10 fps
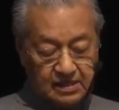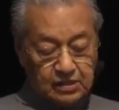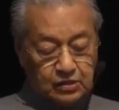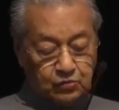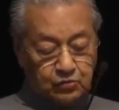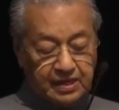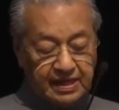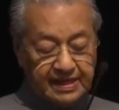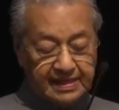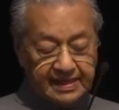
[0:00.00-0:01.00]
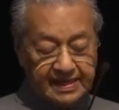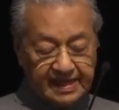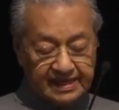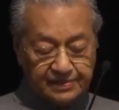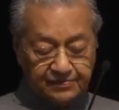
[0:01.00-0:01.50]
Today, the
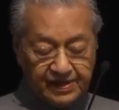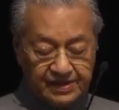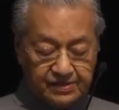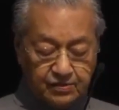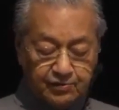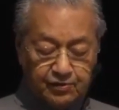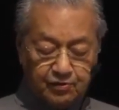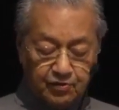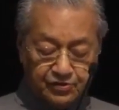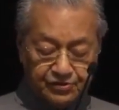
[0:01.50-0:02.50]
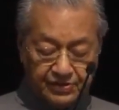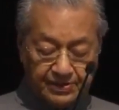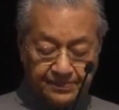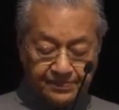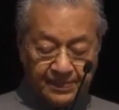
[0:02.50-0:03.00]
next phase of evolution
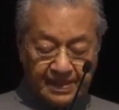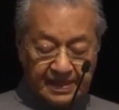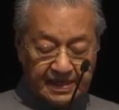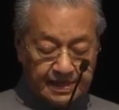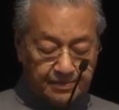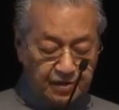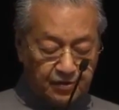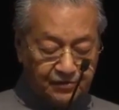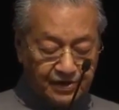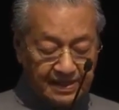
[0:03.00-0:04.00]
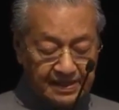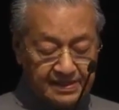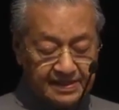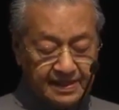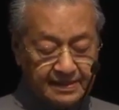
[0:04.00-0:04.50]
in the manufacturing
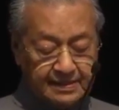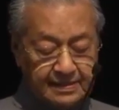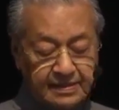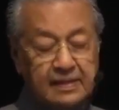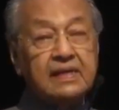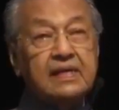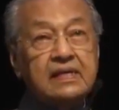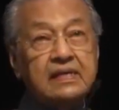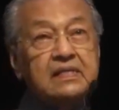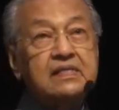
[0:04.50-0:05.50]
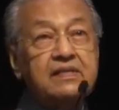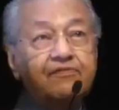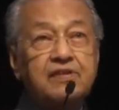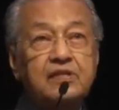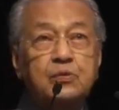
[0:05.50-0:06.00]
sector is
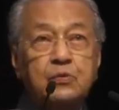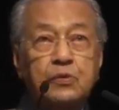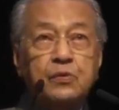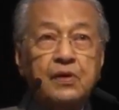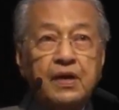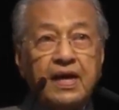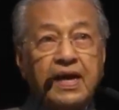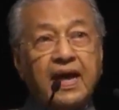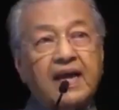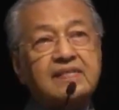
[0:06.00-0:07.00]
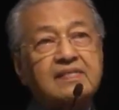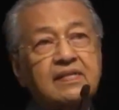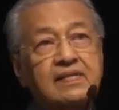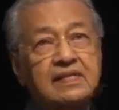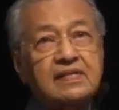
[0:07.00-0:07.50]
referred to as
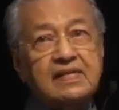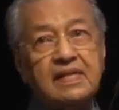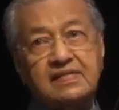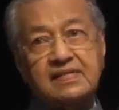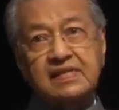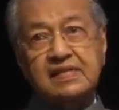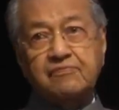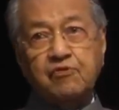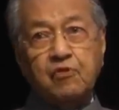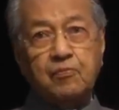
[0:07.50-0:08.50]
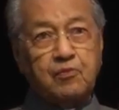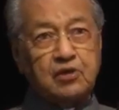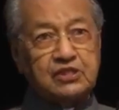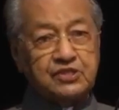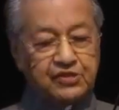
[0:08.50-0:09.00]
Industry
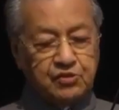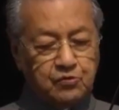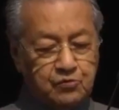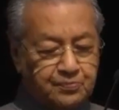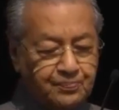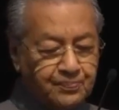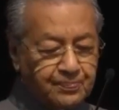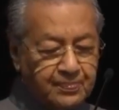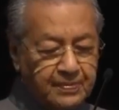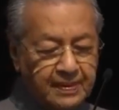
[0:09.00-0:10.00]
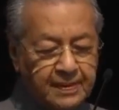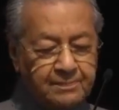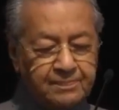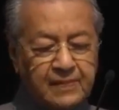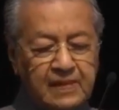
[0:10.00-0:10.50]
4.0.
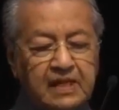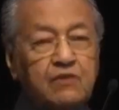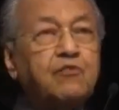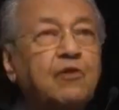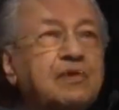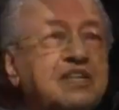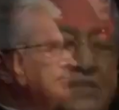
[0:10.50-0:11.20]
Information